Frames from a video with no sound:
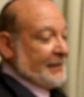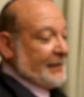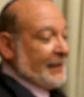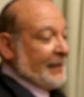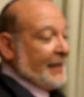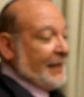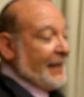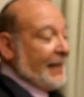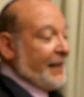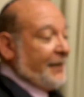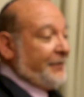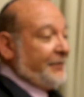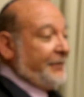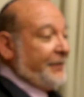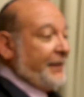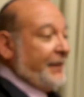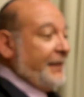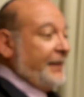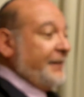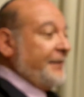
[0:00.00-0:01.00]
I have
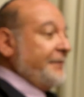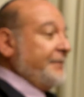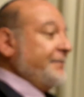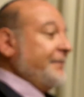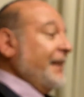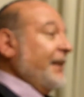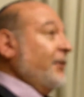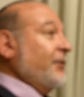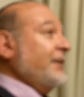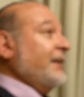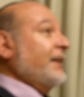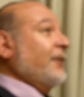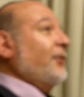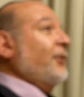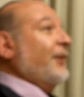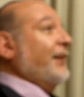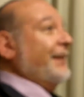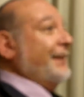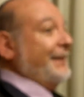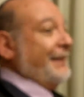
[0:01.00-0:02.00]
my own little
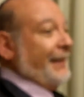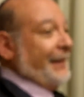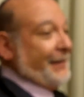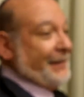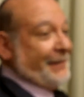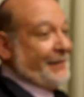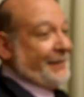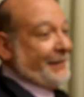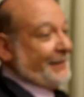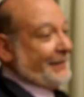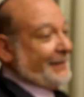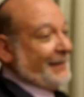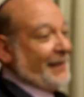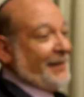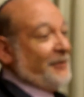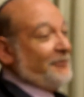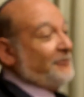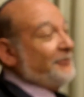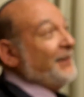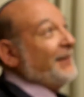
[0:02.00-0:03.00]
organization. It's not
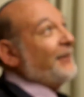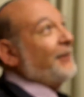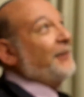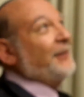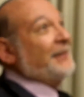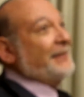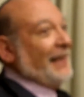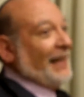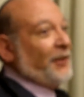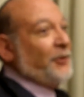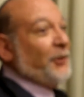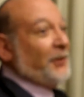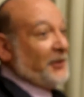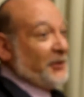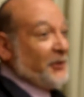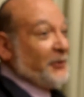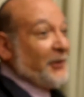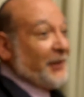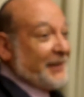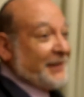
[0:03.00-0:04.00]
a real, I call
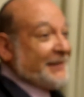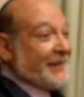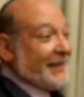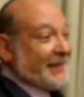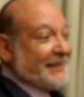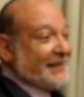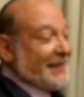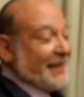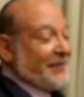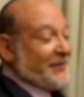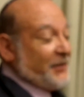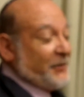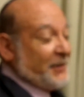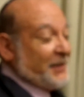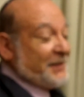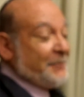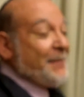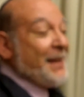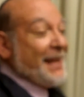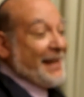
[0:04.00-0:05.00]
it an organization, it's not even,
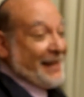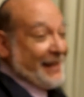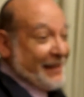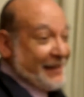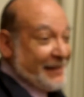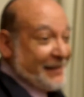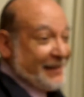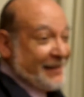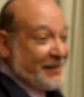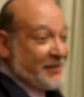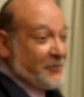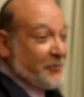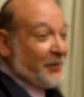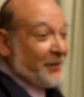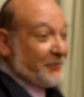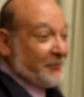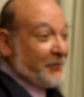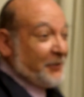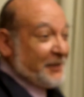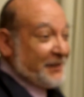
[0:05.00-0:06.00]
it's me. It's
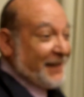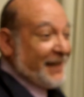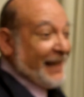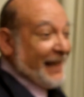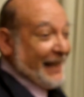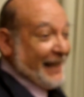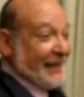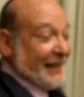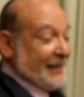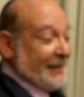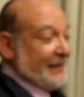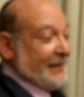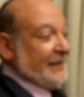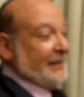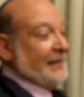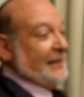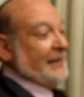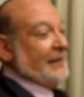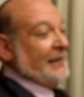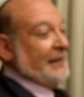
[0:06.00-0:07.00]
one guy.
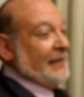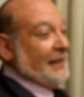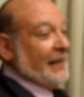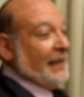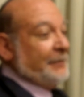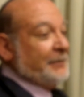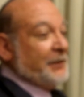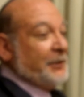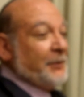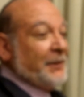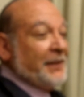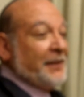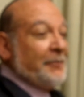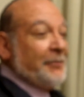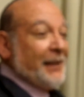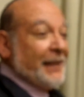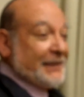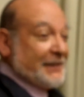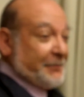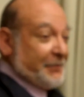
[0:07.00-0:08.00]
I'm doing an
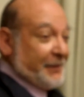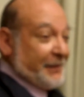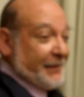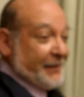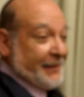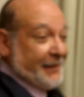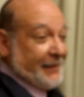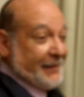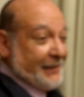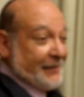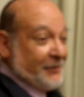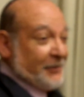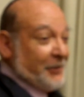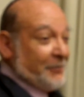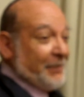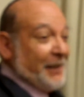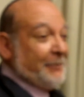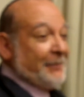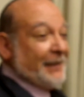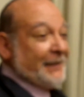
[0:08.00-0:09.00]
impossible thing.
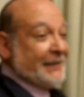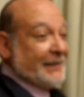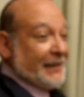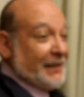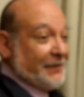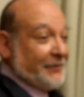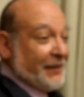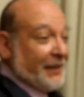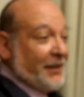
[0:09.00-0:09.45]
All by myself.